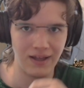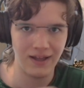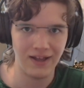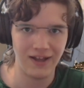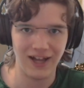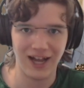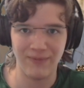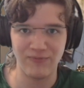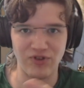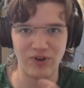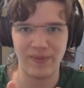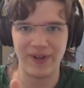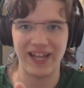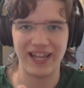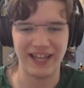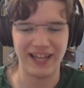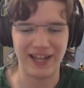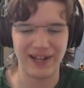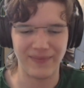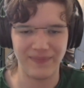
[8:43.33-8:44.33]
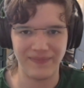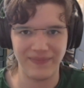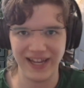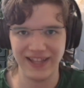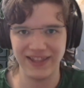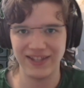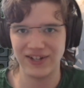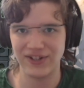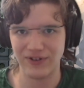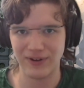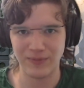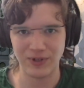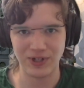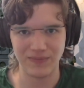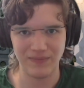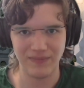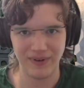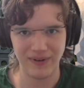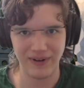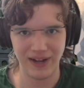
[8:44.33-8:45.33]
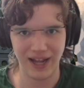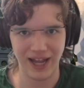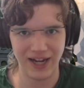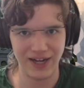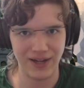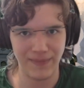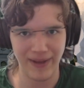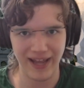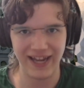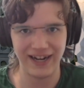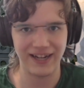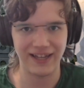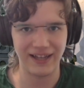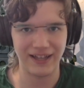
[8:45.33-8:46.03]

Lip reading: I'm dropping it here, in the description, and abandoning